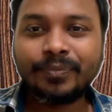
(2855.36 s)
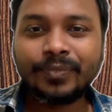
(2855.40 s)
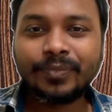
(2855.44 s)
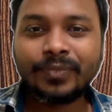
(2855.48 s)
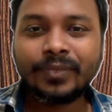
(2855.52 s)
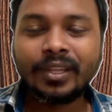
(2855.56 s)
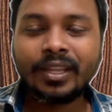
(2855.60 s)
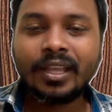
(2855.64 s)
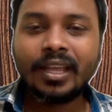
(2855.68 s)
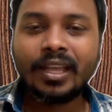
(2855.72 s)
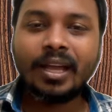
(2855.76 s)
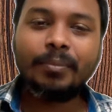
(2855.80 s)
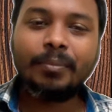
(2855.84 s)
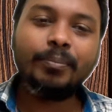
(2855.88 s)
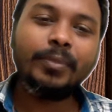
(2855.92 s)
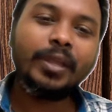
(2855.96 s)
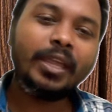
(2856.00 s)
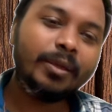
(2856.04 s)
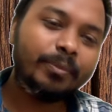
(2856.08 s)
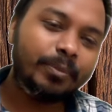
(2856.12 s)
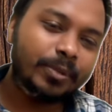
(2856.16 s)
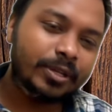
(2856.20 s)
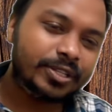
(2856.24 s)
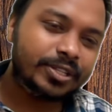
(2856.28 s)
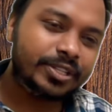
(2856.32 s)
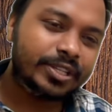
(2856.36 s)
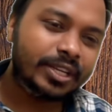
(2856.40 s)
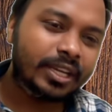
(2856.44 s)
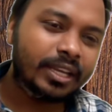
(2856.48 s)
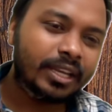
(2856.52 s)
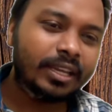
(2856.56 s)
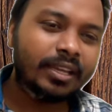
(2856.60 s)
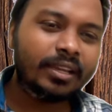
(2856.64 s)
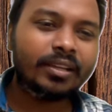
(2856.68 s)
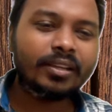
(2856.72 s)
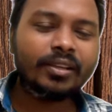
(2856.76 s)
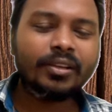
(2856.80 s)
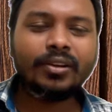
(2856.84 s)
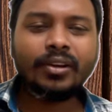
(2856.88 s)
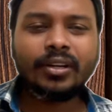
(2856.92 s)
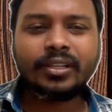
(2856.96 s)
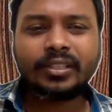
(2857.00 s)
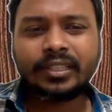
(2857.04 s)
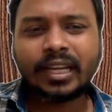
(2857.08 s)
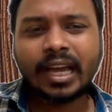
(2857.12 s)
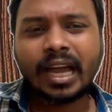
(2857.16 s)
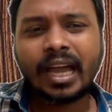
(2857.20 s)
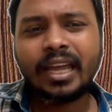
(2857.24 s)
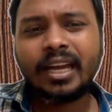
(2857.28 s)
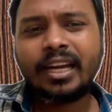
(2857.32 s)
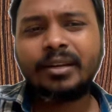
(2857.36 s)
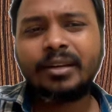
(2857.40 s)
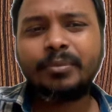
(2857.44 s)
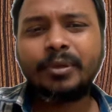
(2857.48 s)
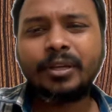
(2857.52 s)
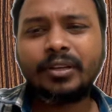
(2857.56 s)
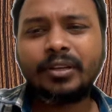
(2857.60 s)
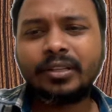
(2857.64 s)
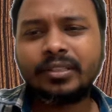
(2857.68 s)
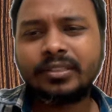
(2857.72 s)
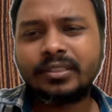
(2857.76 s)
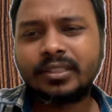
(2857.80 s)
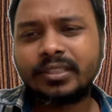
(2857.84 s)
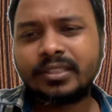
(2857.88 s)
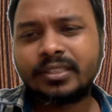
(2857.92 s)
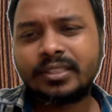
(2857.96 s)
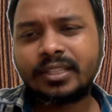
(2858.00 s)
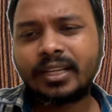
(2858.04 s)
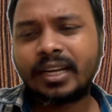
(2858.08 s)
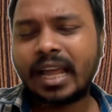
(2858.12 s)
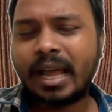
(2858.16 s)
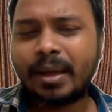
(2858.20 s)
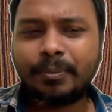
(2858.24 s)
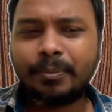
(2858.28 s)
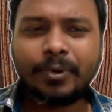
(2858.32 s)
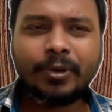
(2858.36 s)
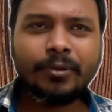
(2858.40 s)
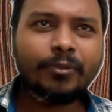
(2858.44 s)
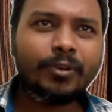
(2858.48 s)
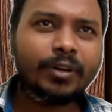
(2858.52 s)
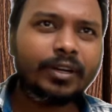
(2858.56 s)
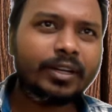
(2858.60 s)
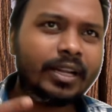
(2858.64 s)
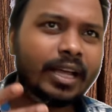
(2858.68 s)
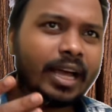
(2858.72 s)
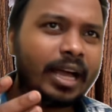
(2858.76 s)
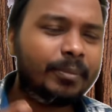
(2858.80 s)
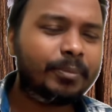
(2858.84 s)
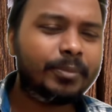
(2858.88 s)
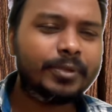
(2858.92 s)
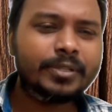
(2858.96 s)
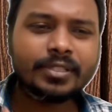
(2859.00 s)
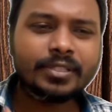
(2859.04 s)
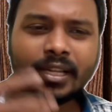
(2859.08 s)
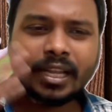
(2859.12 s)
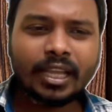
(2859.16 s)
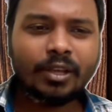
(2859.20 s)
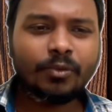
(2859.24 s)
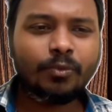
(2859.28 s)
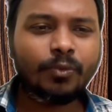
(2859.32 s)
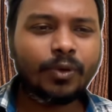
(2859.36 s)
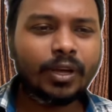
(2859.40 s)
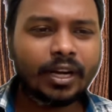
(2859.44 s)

Maybe she got tired because it's a rapid, what happens like one after